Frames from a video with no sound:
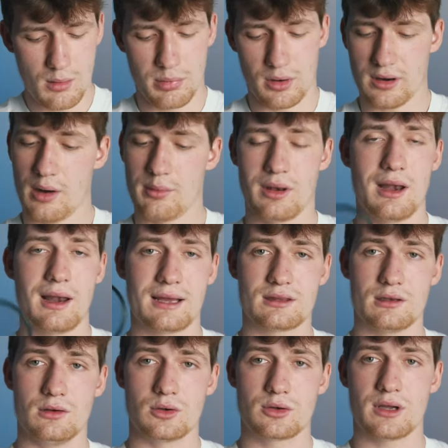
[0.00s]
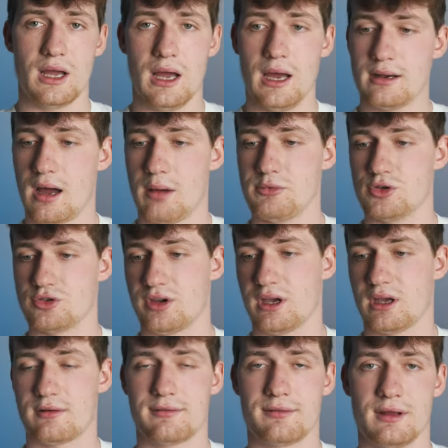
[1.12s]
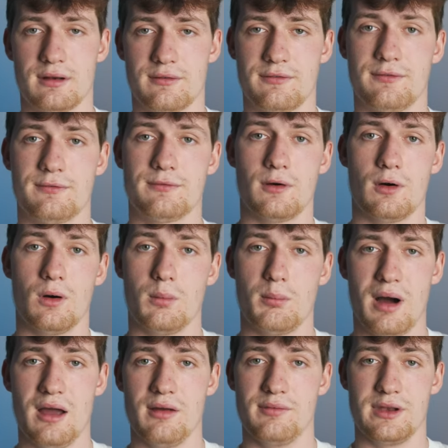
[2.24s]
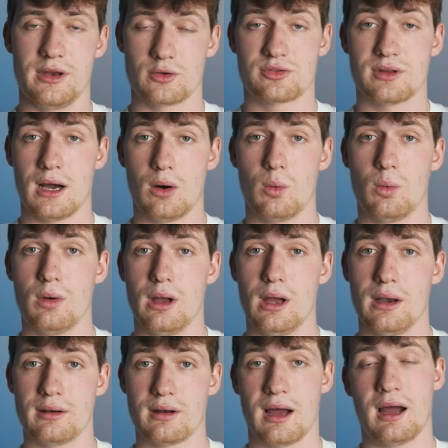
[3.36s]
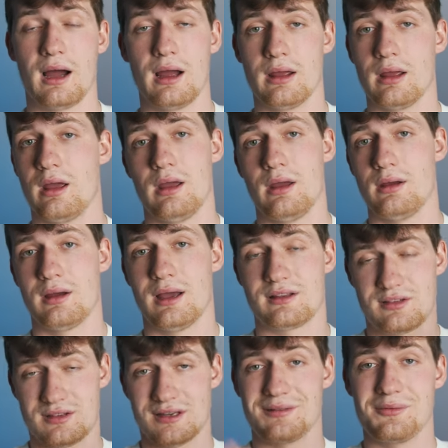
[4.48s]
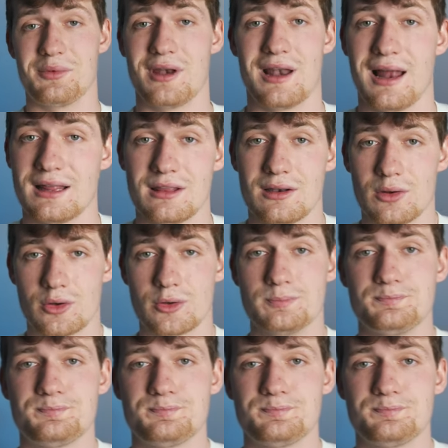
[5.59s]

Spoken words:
But I really like the look, and I'm using it for my videos now, and I, as I said, really like the look.